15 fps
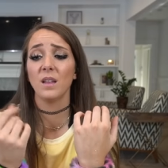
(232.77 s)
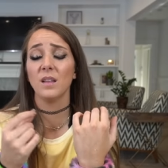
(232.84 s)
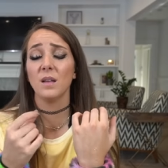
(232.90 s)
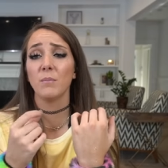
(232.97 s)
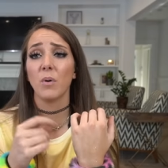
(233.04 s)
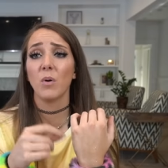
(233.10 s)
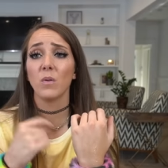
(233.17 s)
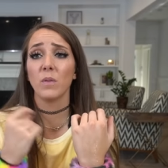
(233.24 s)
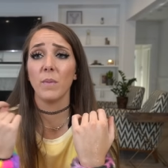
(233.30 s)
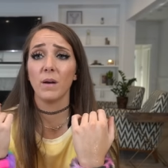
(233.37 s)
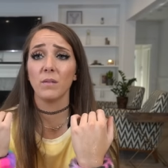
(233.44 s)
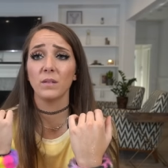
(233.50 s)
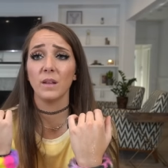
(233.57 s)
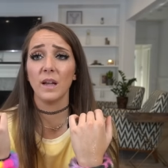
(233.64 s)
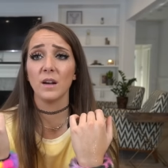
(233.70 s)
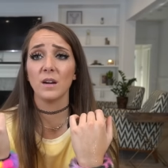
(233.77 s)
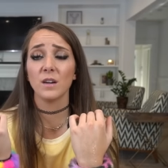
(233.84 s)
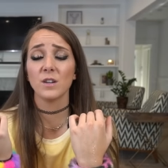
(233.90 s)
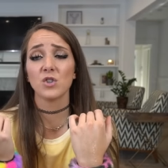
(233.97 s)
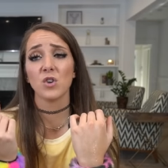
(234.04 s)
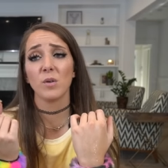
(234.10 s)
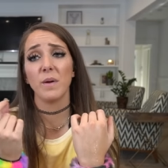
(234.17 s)
and then pull them out later
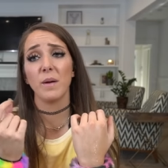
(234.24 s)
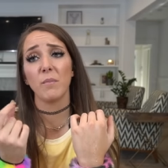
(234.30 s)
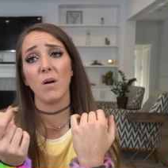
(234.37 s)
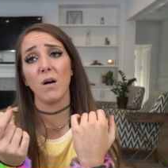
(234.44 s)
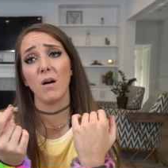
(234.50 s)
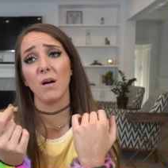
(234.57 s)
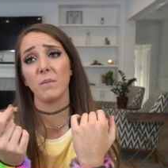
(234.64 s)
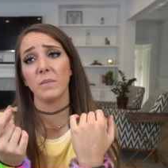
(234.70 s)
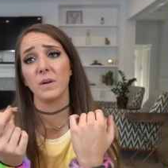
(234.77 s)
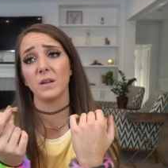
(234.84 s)
and show my mom